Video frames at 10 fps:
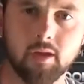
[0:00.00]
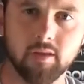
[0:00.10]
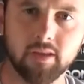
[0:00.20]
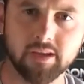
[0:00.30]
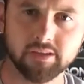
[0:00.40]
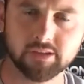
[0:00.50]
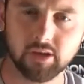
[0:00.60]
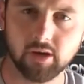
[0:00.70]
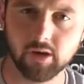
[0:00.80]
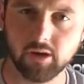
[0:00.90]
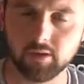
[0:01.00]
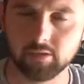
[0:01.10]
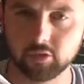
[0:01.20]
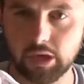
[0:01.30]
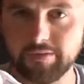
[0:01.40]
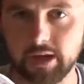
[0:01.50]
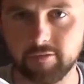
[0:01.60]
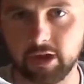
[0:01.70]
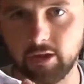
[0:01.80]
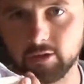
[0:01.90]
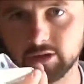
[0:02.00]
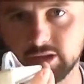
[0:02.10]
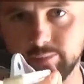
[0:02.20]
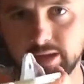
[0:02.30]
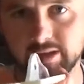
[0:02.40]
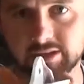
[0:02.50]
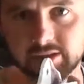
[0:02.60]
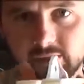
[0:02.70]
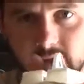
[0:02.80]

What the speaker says: These are $25 a piece,